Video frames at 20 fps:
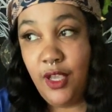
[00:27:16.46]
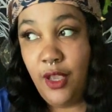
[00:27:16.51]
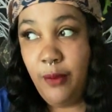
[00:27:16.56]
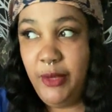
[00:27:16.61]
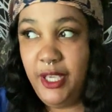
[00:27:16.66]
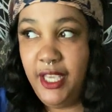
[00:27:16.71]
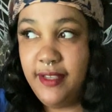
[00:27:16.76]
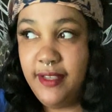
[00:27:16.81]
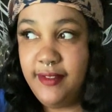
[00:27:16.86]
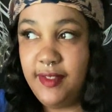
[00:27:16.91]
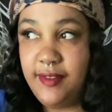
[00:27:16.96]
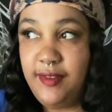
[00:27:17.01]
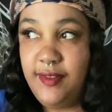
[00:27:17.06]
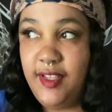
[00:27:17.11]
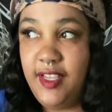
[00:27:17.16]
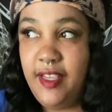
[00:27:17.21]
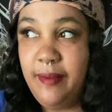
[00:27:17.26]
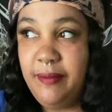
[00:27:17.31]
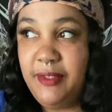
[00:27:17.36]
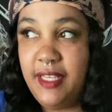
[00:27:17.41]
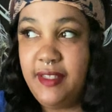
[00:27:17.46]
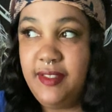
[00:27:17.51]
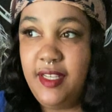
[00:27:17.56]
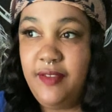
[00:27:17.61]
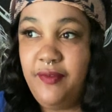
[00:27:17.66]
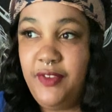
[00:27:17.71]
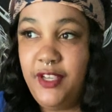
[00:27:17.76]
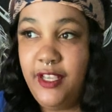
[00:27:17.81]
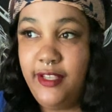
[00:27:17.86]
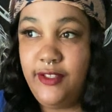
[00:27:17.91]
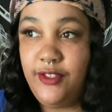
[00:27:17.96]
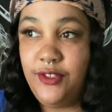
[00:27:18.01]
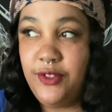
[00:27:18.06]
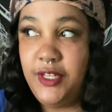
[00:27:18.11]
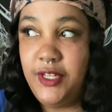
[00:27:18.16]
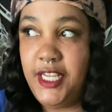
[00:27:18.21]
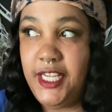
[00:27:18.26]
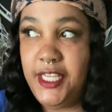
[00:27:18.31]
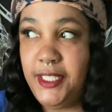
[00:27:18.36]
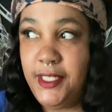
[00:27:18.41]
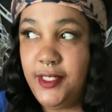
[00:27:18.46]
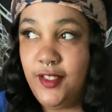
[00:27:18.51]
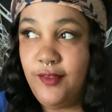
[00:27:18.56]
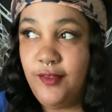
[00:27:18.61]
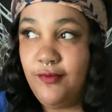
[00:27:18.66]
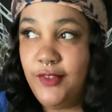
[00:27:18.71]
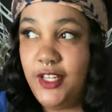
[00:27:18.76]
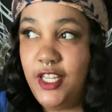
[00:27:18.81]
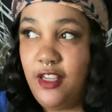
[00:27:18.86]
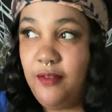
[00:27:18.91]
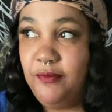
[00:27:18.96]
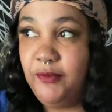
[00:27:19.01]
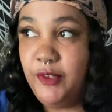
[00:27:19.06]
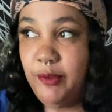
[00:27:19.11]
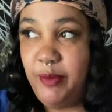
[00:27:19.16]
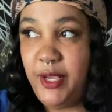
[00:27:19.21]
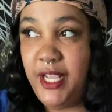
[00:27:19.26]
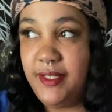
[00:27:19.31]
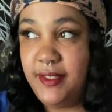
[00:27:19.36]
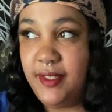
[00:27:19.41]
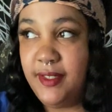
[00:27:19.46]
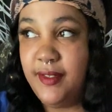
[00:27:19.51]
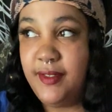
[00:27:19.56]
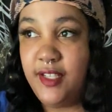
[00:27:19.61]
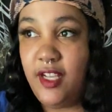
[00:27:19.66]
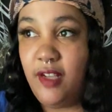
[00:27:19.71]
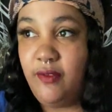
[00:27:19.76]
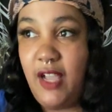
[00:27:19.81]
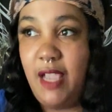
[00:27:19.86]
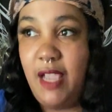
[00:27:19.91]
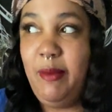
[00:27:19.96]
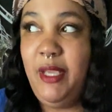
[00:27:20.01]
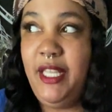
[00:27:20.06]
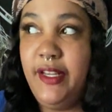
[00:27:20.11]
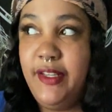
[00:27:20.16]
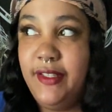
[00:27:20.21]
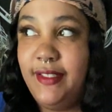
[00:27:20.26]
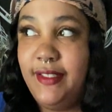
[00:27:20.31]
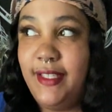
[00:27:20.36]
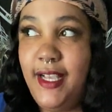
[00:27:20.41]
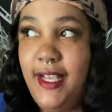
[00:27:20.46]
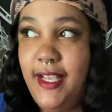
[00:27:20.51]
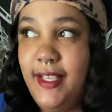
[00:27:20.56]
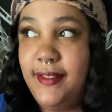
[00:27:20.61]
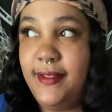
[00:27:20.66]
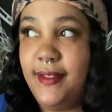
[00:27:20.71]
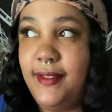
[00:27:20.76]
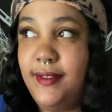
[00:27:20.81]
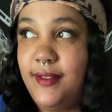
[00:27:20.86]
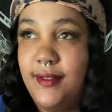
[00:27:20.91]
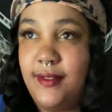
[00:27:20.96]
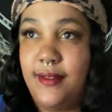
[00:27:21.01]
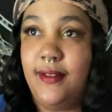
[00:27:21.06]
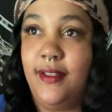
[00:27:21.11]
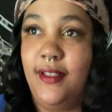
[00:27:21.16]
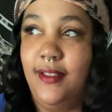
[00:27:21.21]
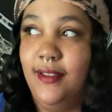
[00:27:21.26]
Because it seems as if history in this realm repeats itself. I mean, it does.